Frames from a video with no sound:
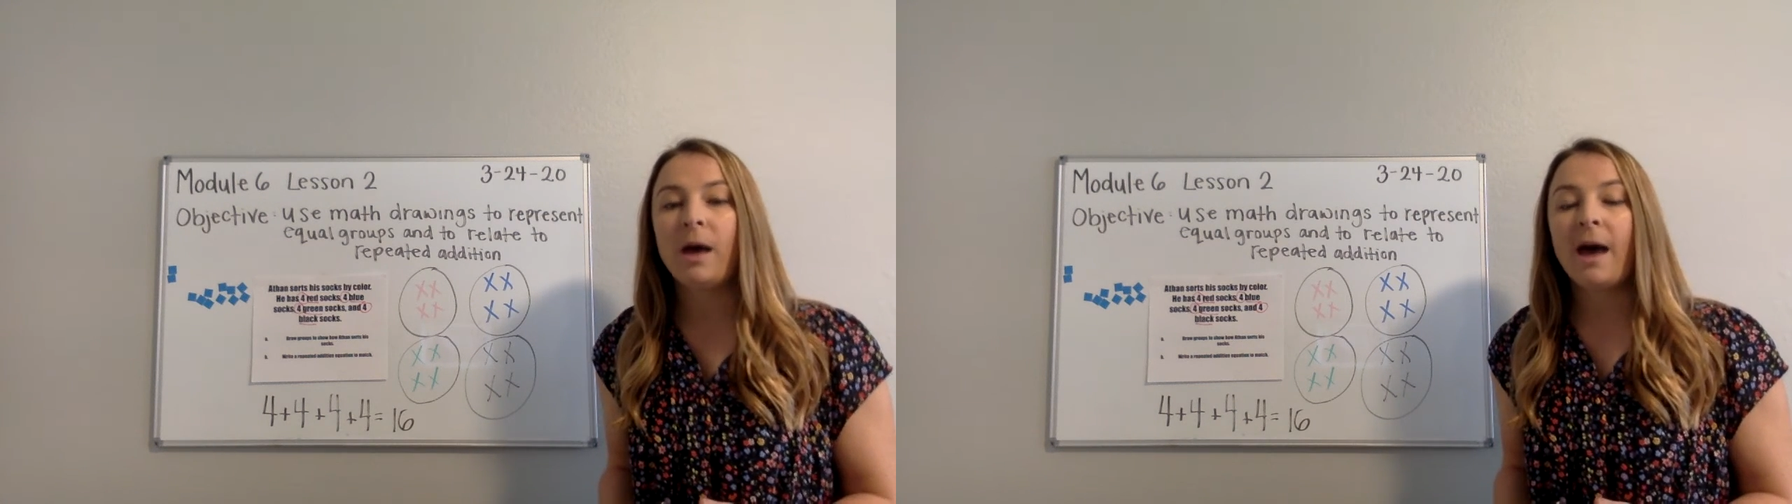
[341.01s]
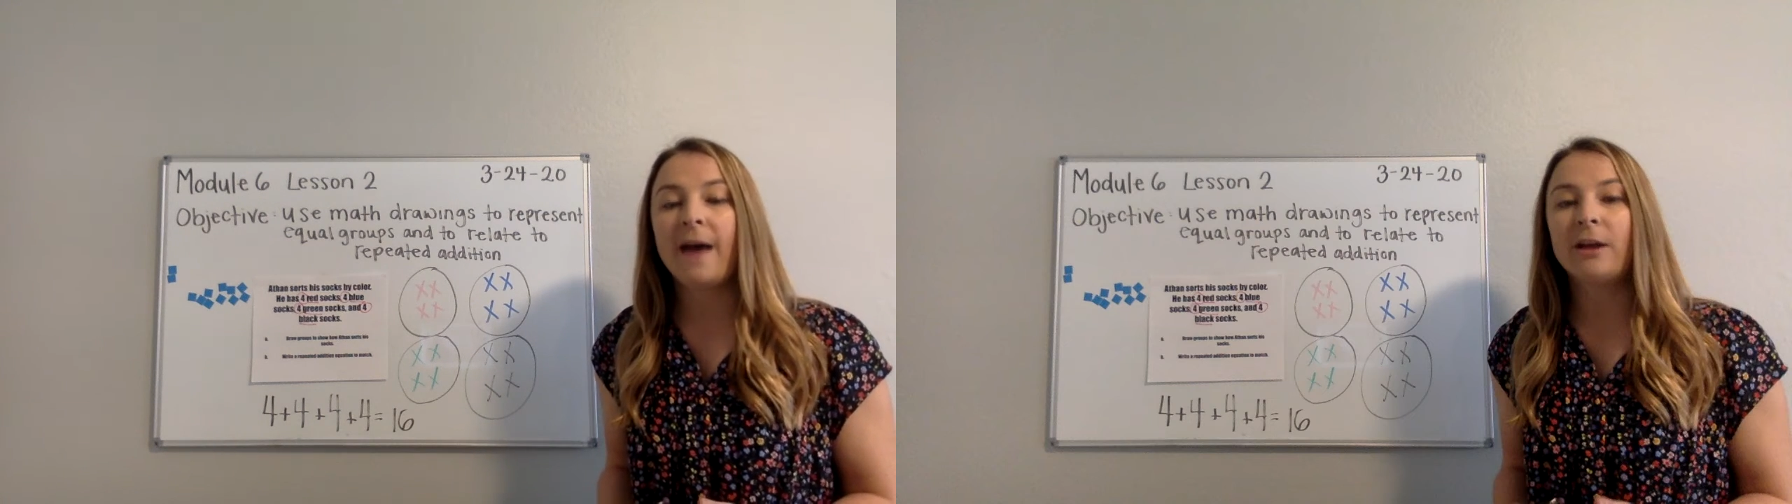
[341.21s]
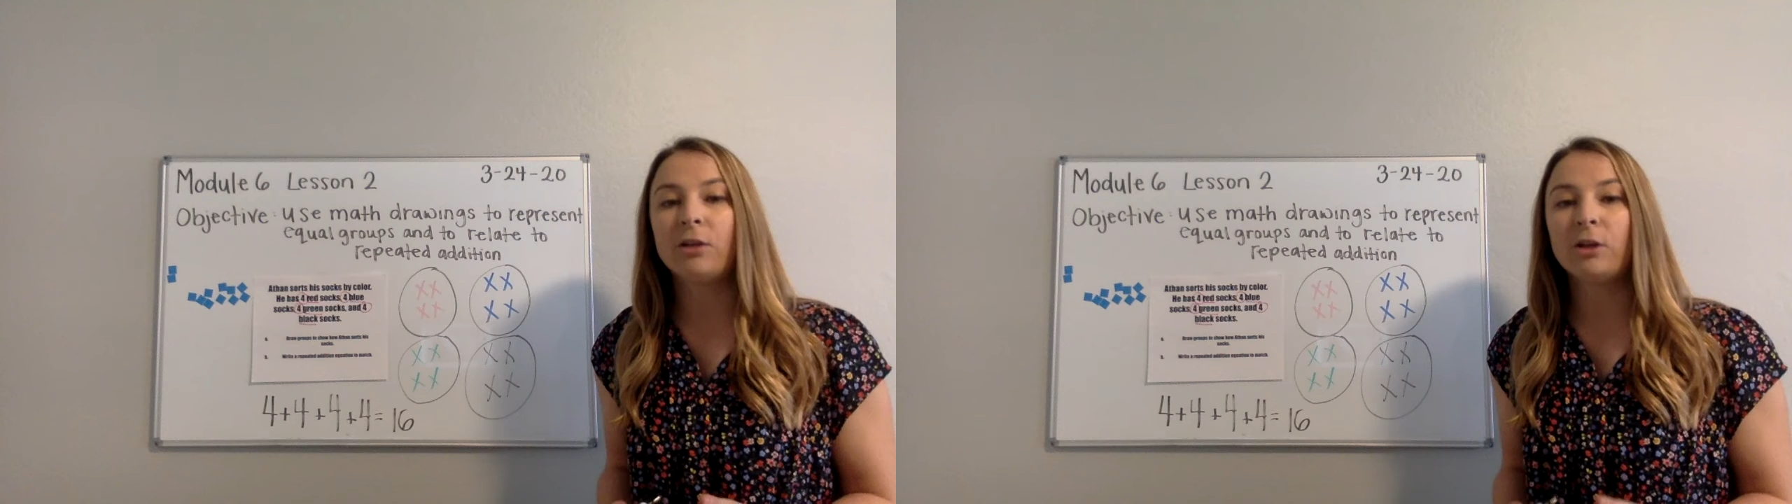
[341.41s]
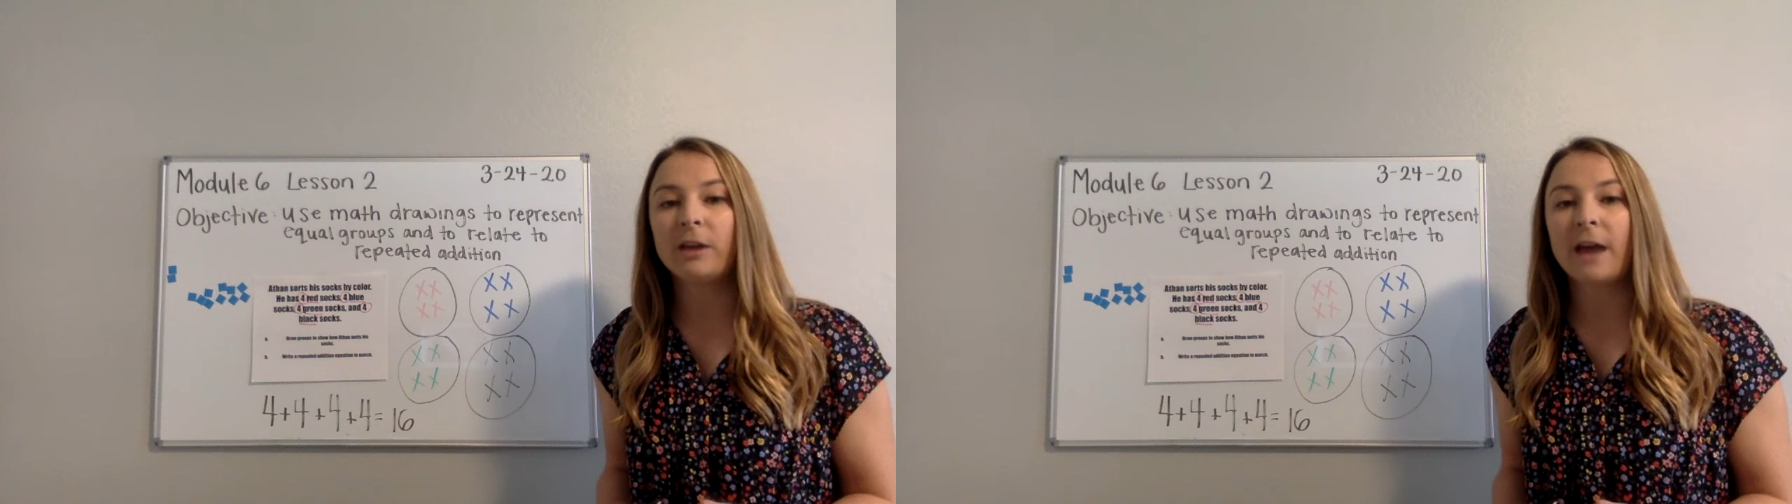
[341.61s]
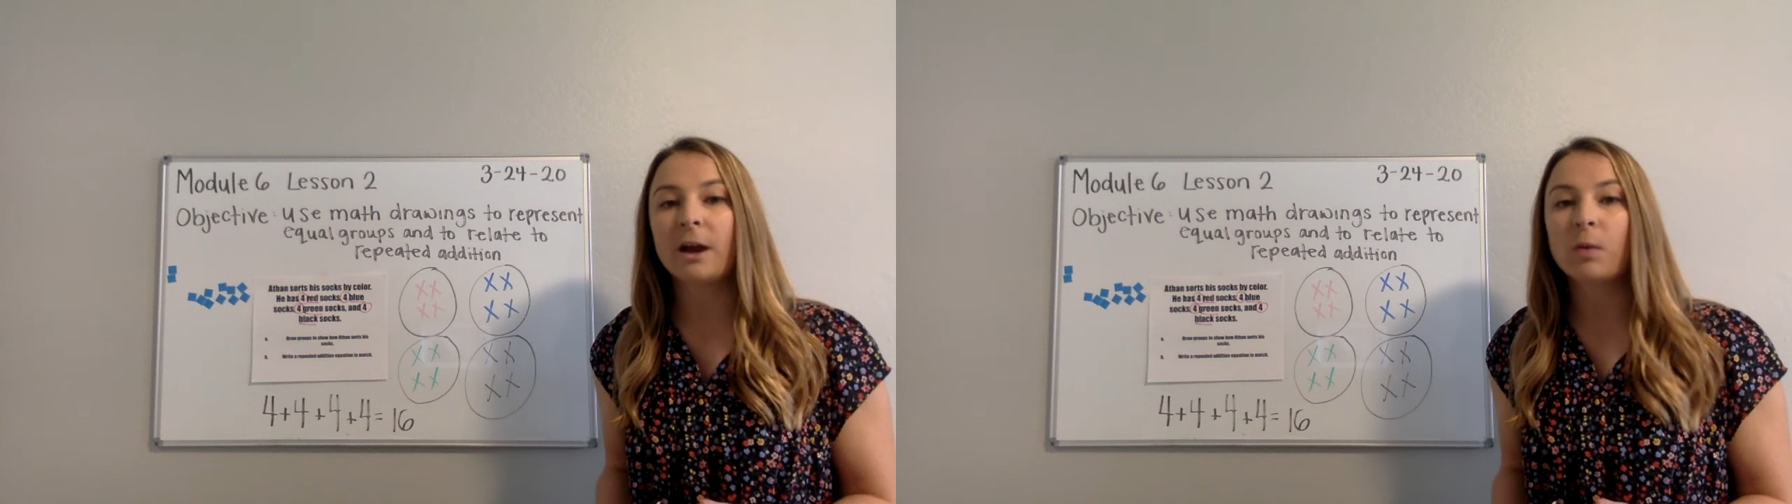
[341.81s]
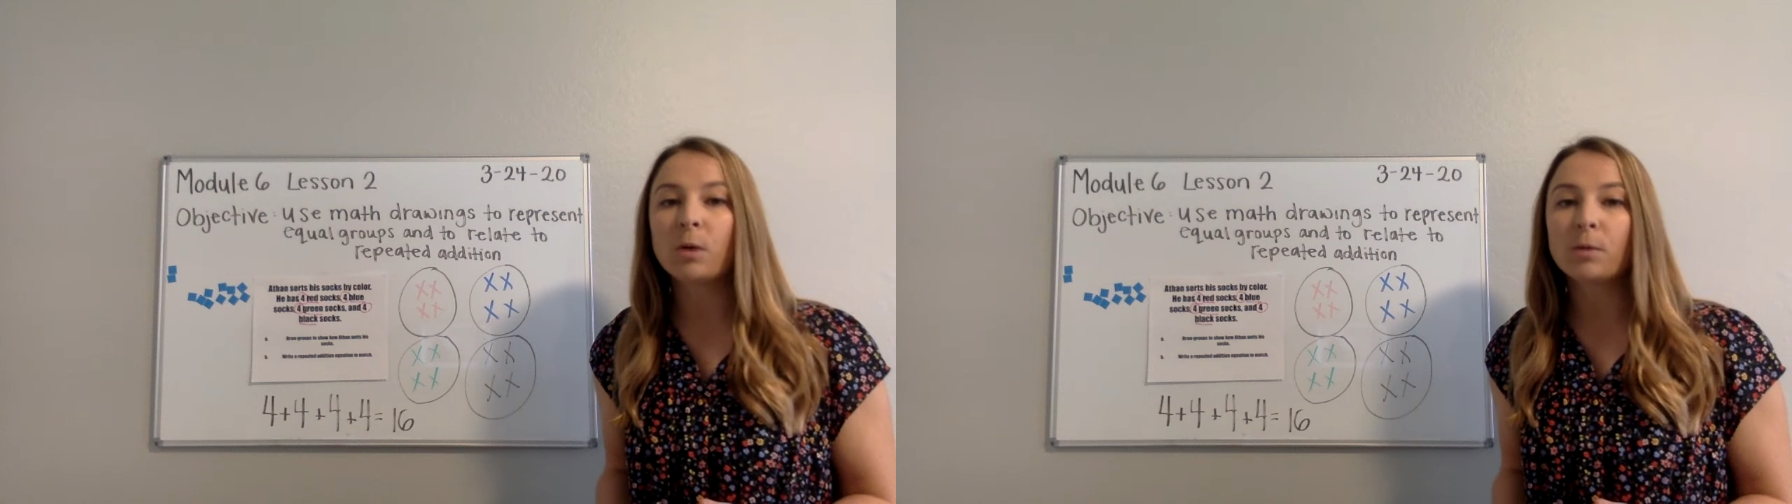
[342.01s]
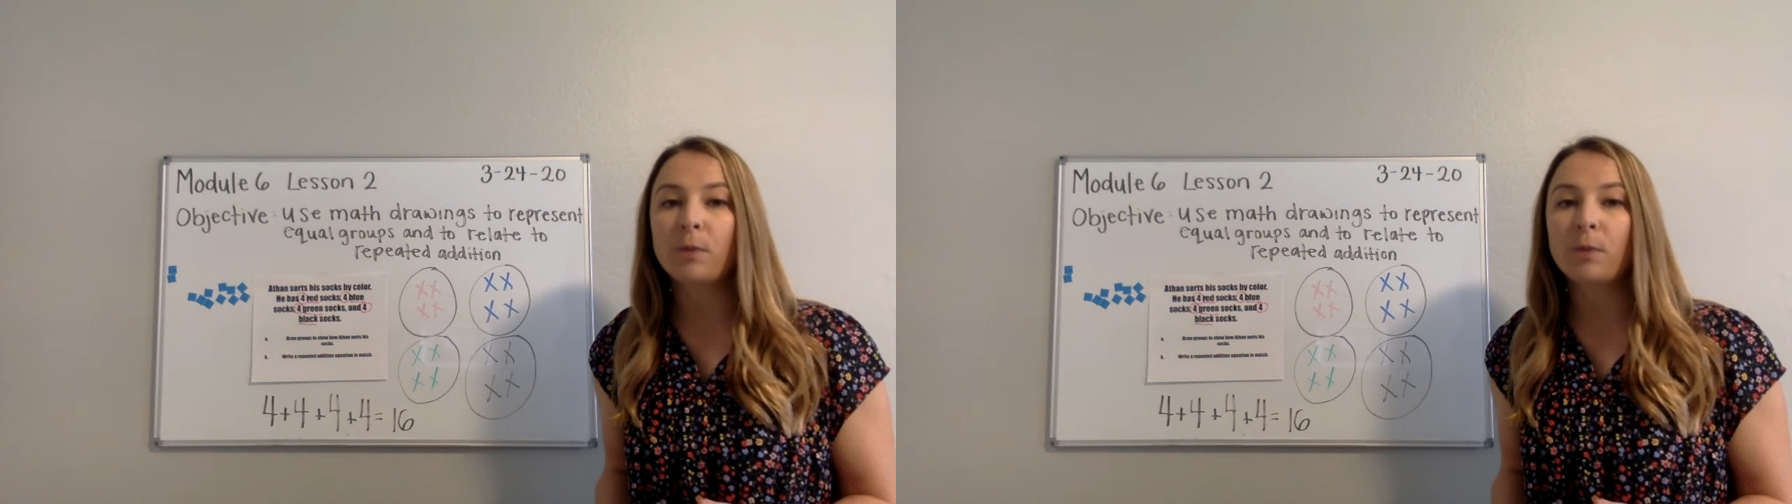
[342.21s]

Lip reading: and a look at our word